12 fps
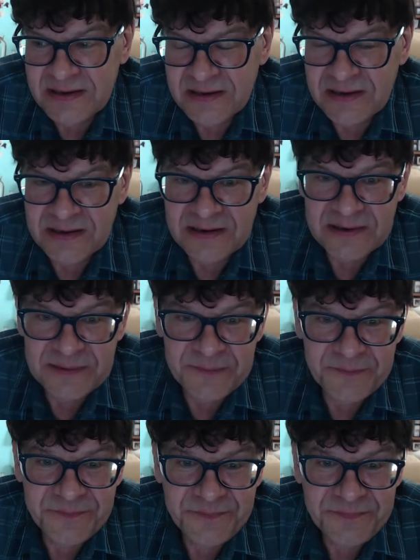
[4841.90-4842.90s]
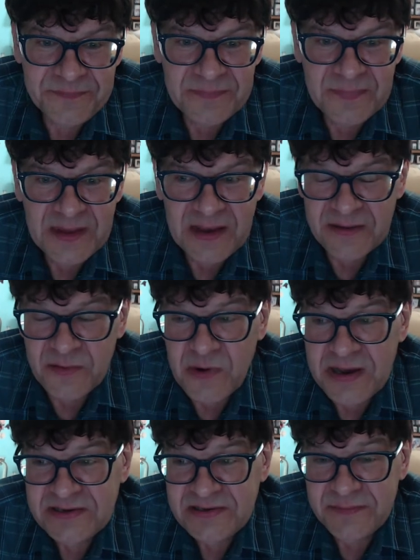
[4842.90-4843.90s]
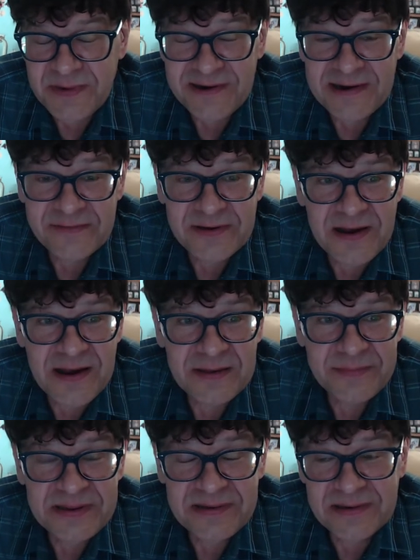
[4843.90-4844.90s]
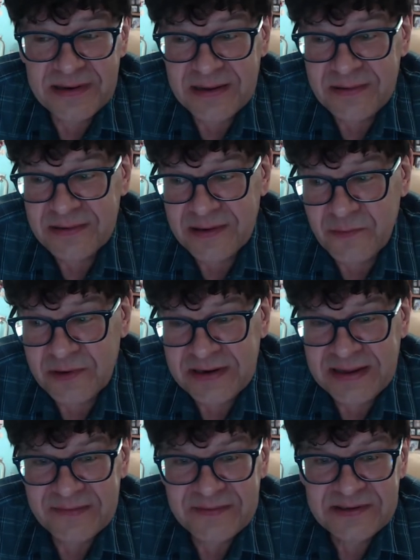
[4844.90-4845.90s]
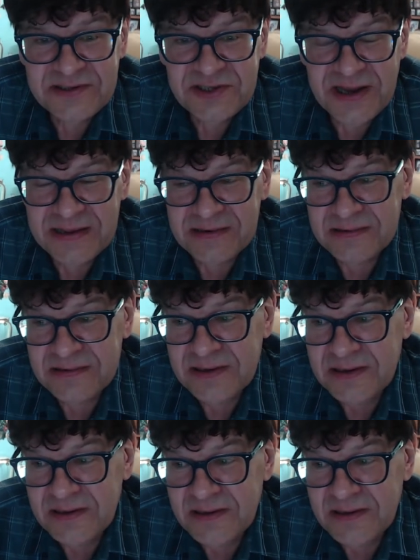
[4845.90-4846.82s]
Um, otherwise, you better have a hobby. And I, I want to have this channel.